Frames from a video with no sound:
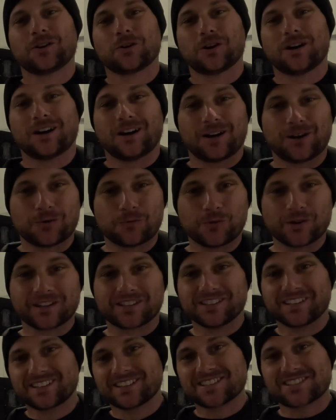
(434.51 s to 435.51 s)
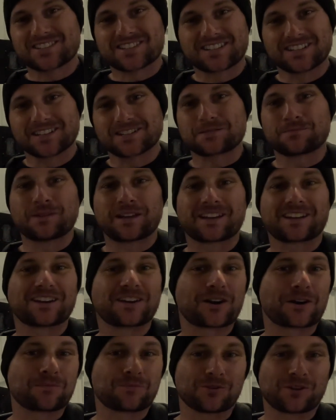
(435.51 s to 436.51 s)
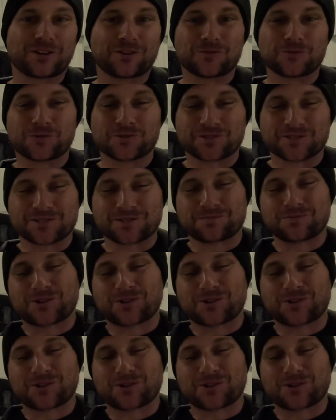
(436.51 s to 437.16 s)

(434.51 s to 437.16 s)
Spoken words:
wiggling the sticks, making airplane noises